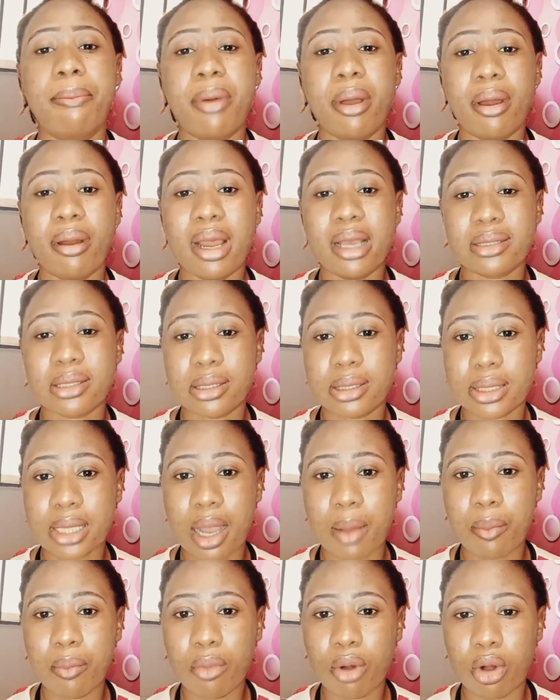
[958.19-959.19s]

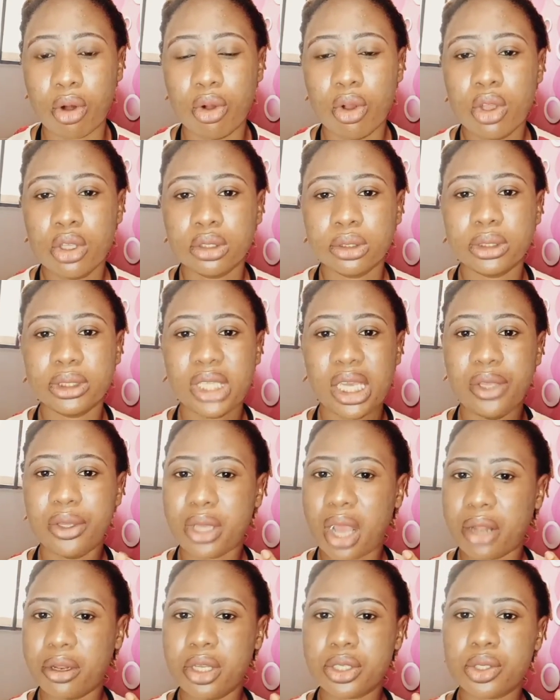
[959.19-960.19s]
paracetamol. Then you
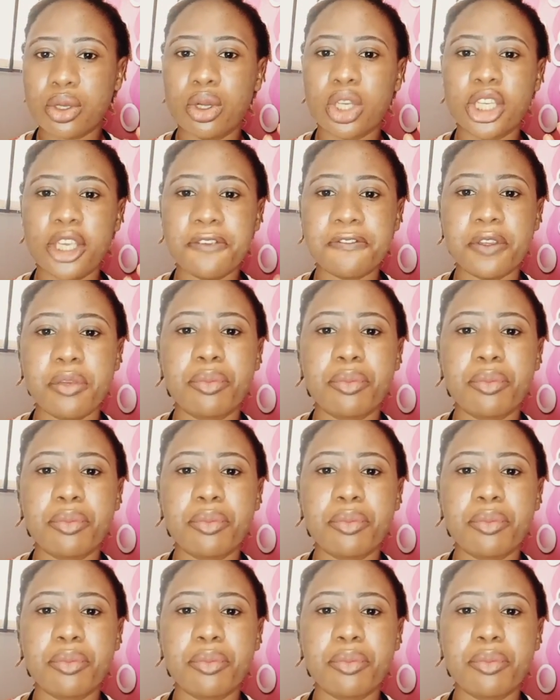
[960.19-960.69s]
can also give